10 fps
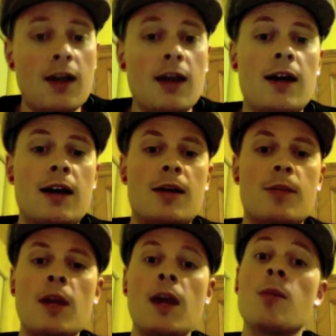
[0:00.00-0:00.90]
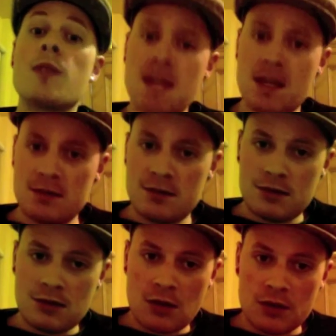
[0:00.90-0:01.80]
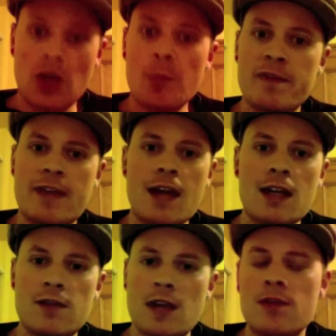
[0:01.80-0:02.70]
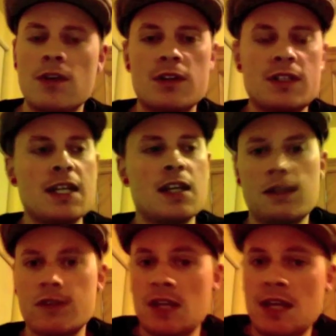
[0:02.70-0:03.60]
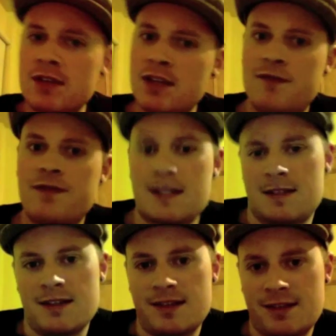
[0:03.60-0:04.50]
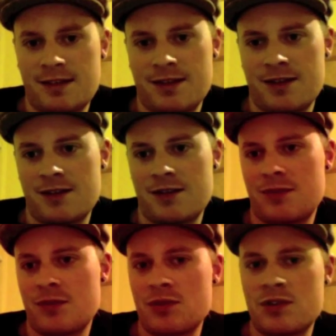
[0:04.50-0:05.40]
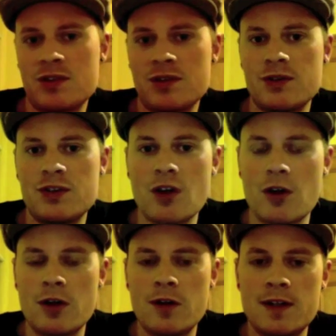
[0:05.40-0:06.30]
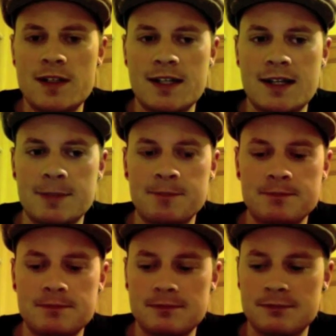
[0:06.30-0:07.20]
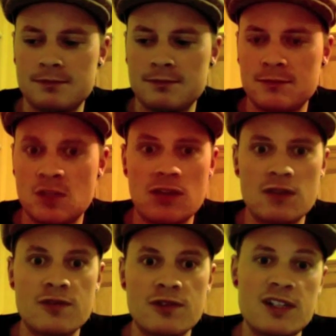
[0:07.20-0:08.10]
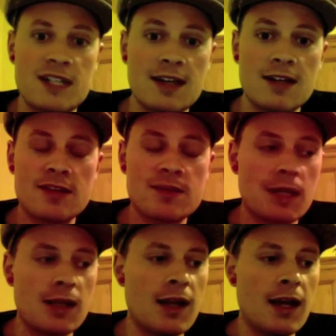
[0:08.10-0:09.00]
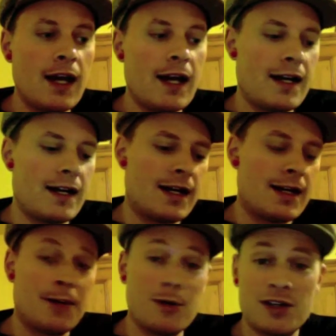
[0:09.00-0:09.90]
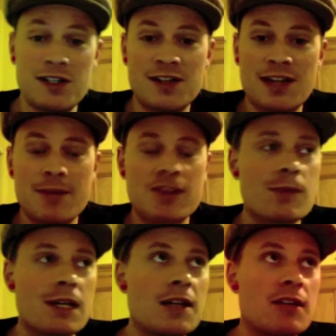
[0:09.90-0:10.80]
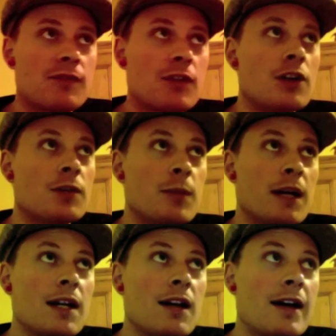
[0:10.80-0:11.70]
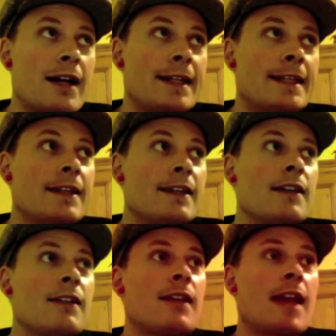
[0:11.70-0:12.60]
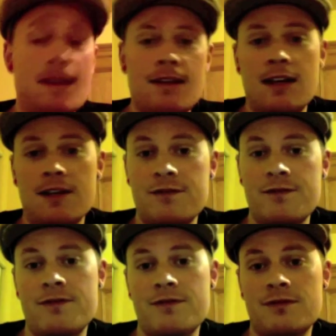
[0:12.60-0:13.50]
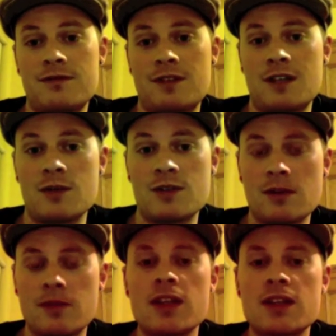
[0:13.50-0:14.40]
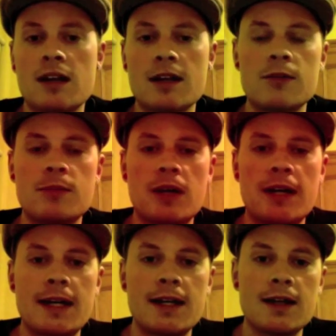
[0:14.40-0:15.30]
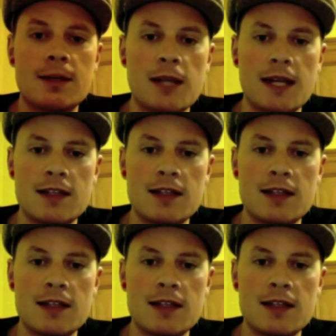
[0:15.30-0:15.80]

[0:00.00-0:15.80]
But then on top of that, if you haven't got a ticket, you've got to have enough funds to show that you can afford a ticket as well. And I'm not going to tell you how much money I've got, but I had enough that it was obvious I could buy a plane